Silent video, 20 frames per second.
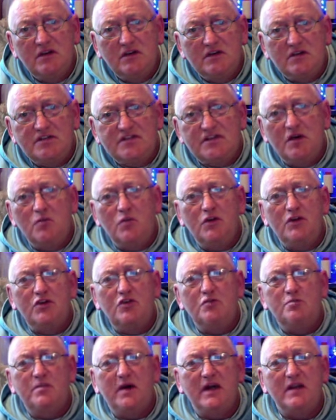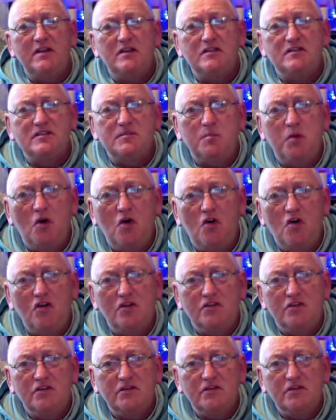someone who peddles
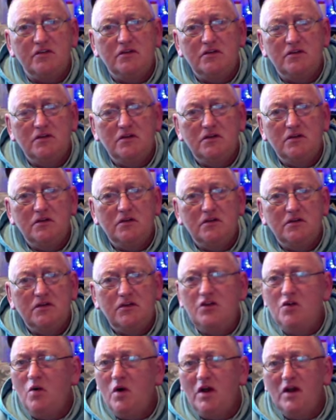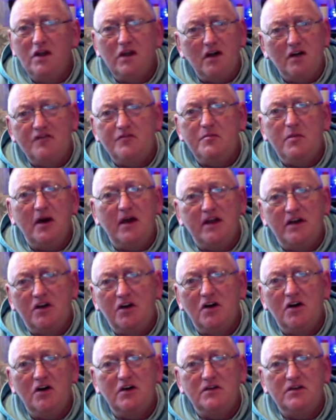porn, you are loved by
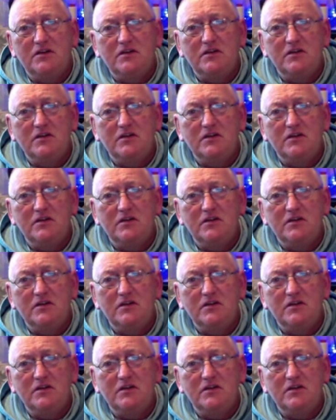God.